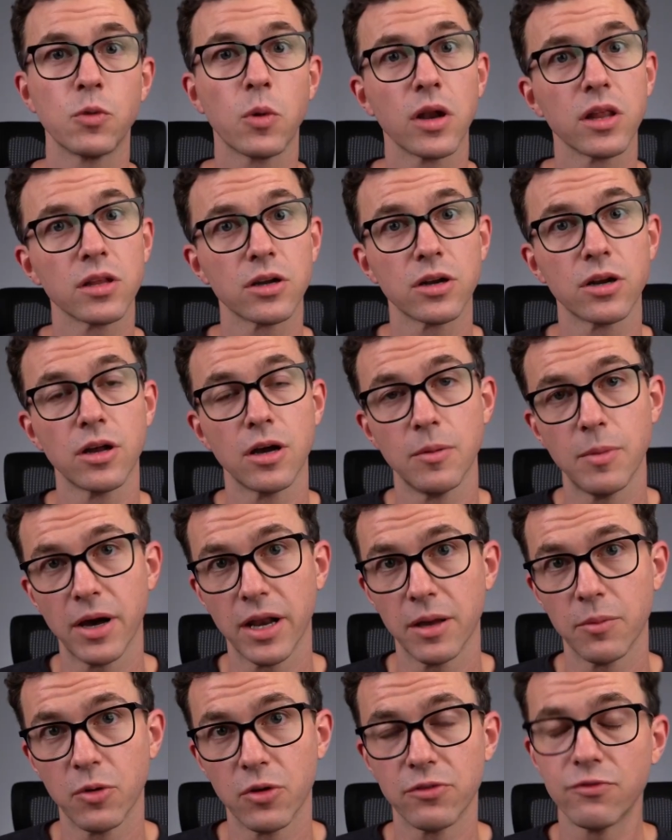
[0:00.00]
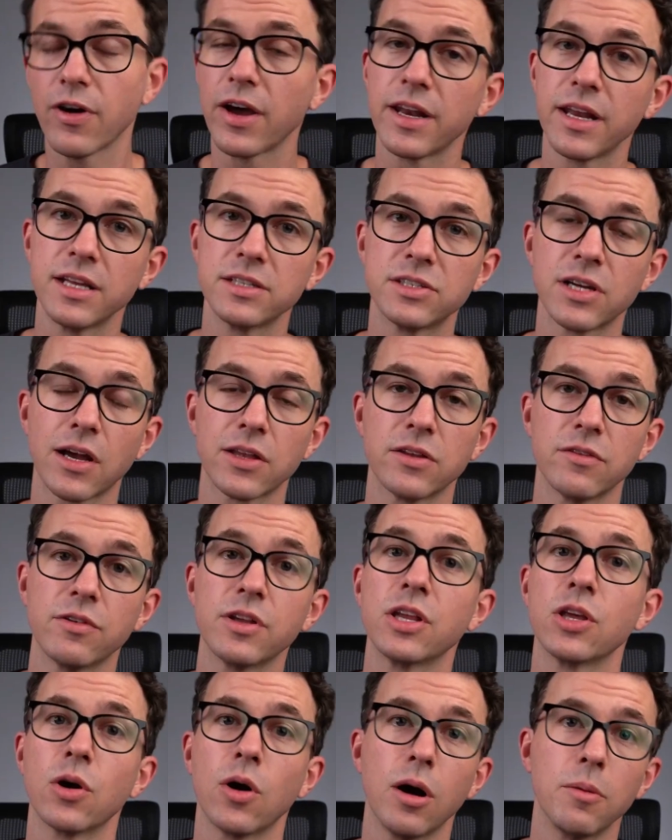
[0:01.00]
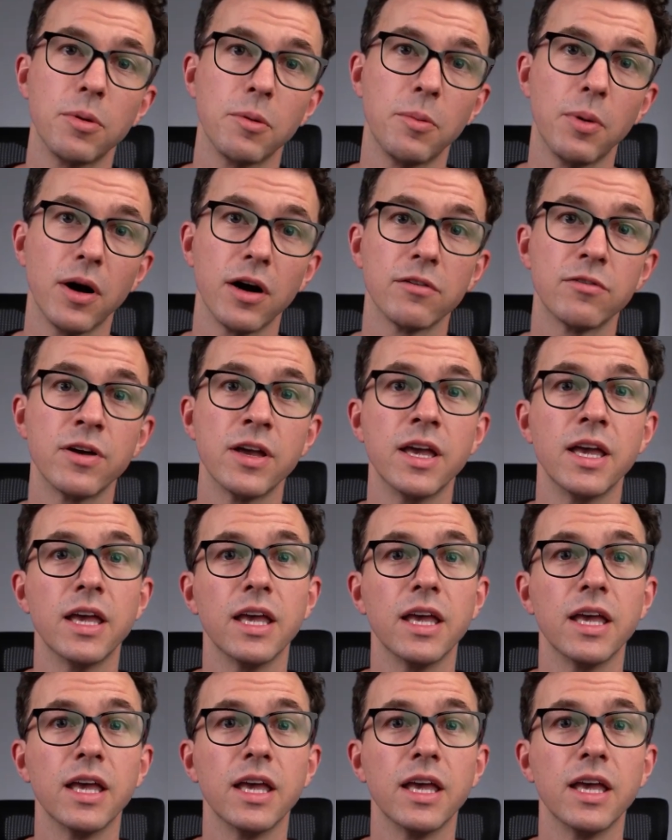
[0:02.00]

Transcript: you want to learn about M1 Finance, check out the video up above.